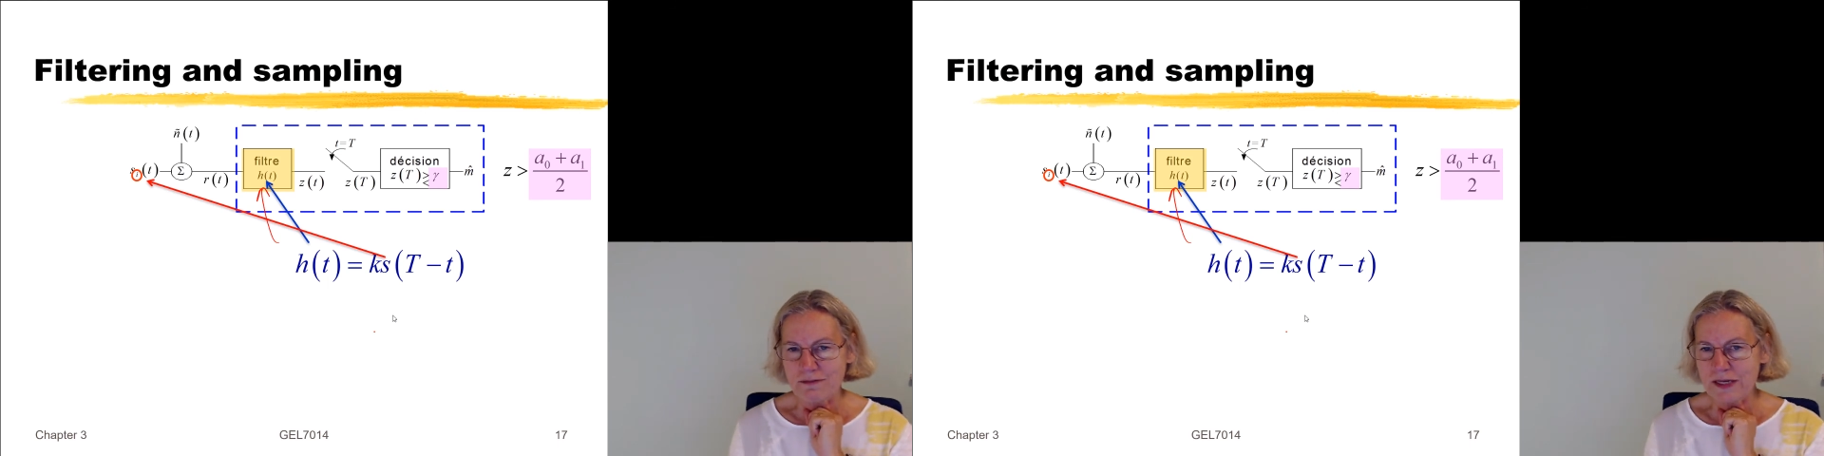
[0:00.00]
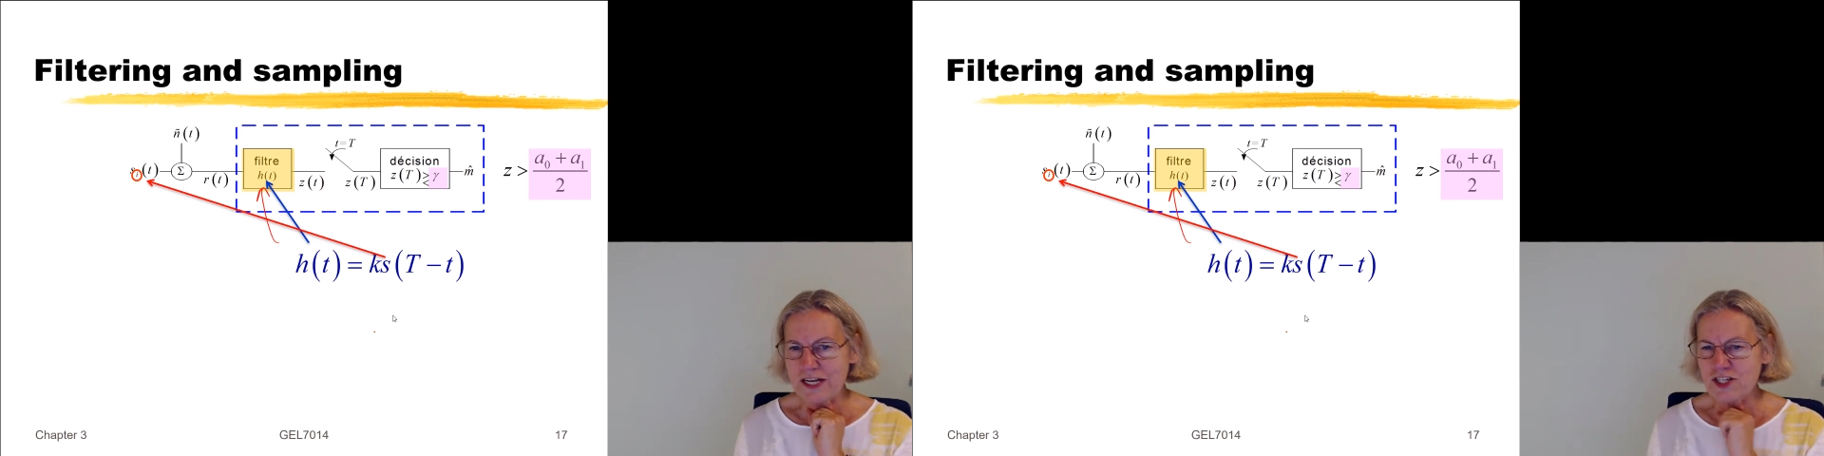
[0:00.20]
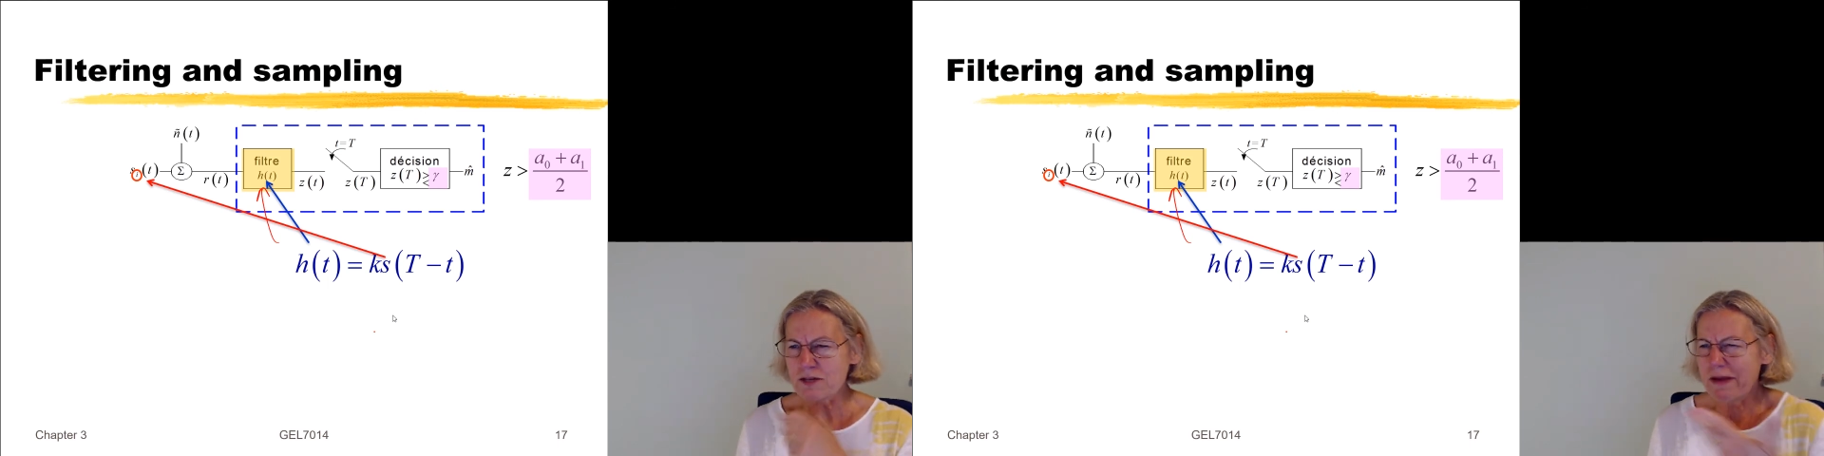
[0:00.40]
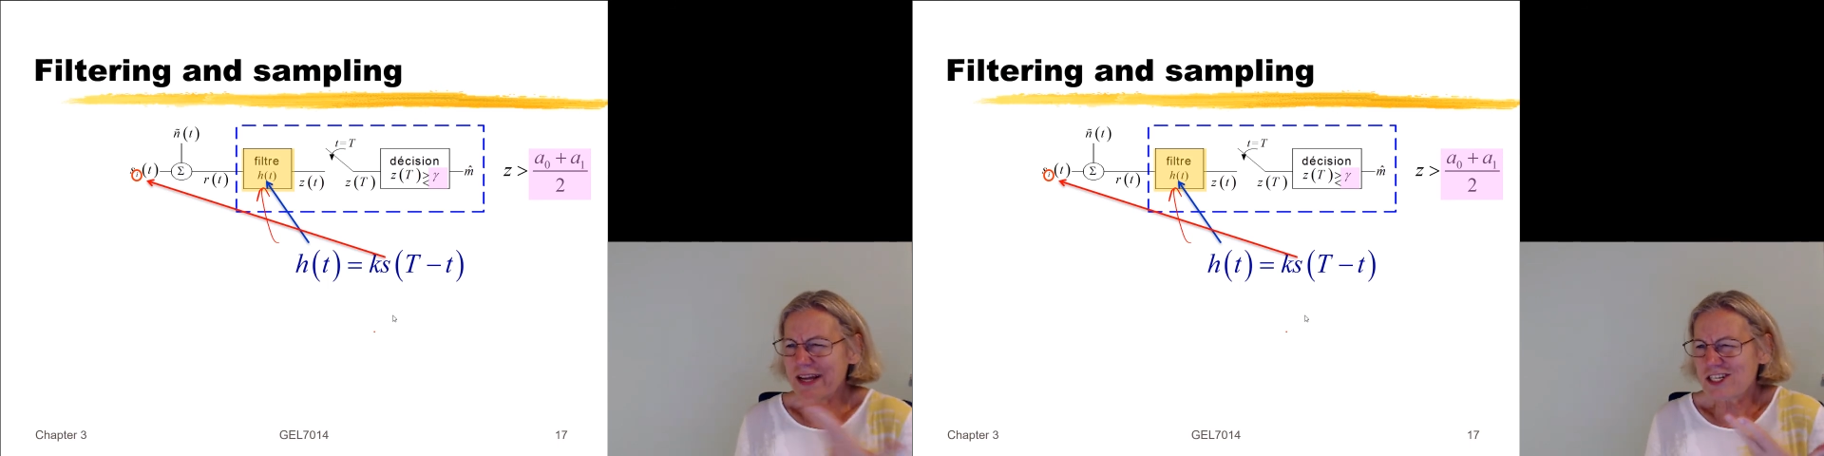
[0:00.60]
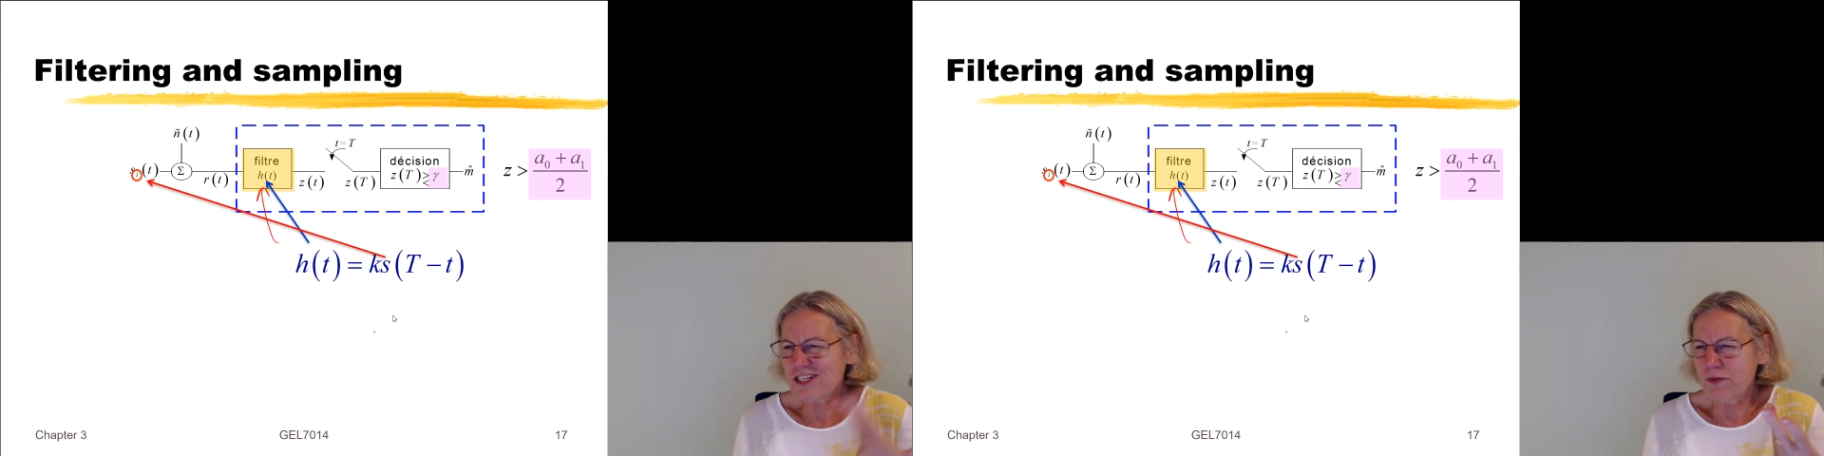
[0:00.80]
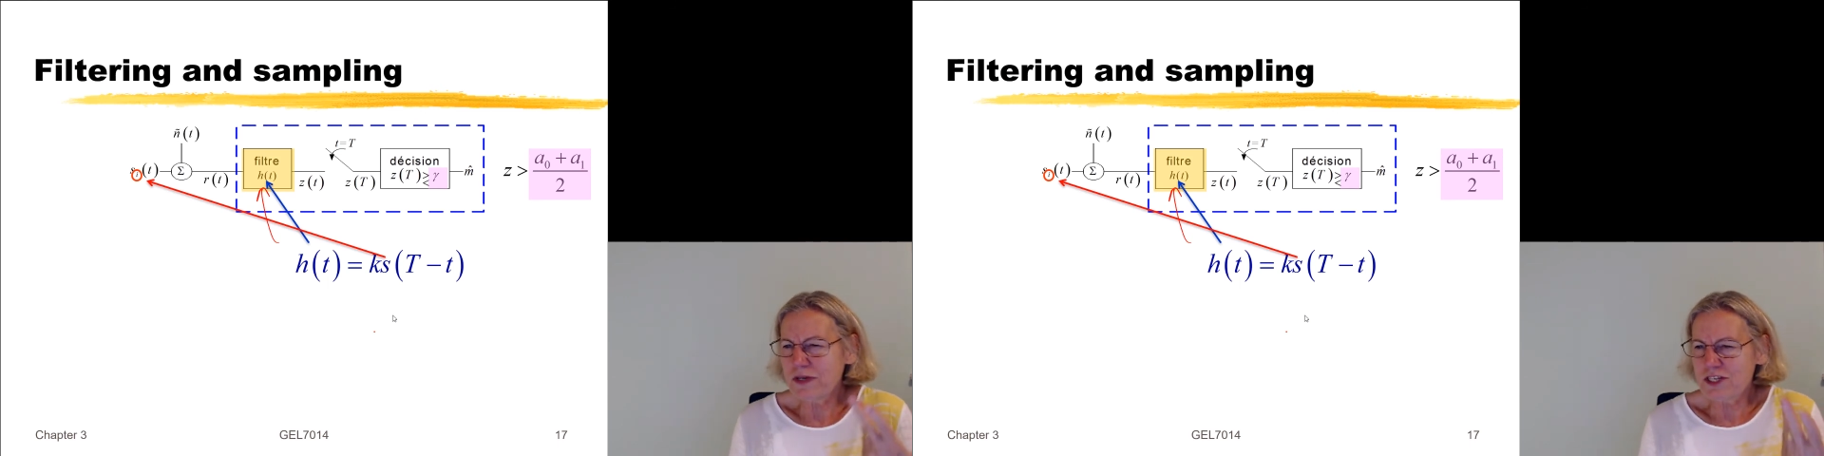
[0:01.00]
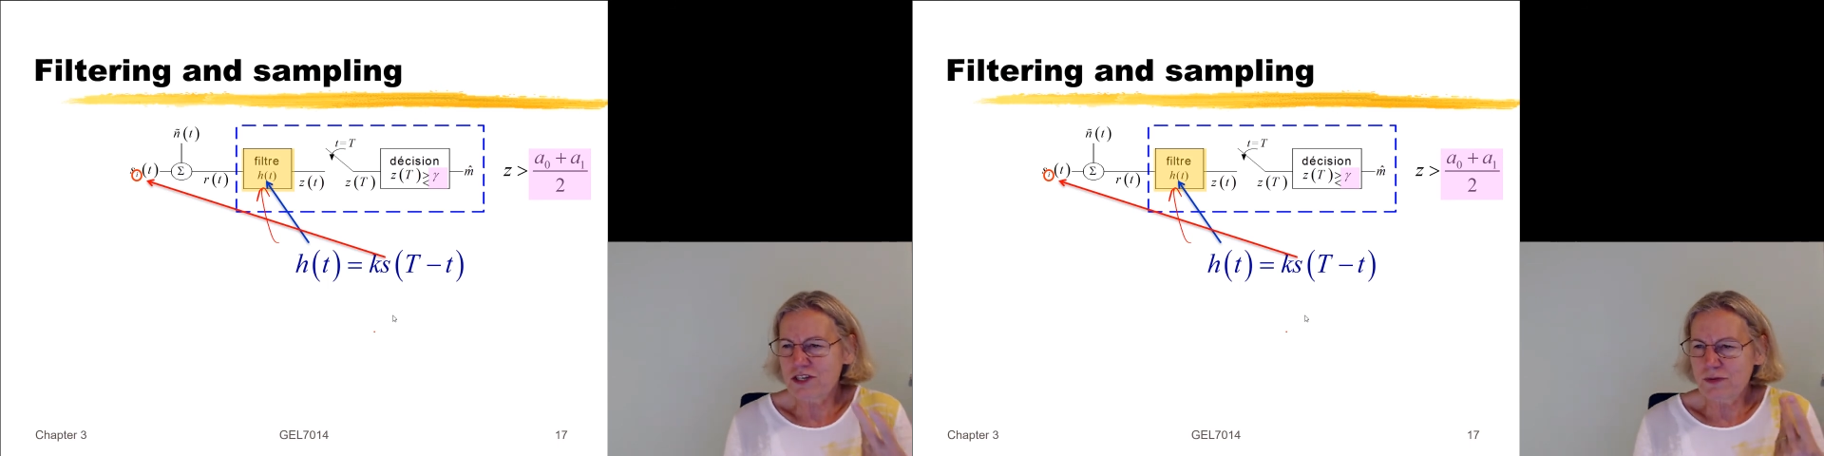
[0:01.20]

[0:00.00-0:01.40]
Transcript: but I should match it to which,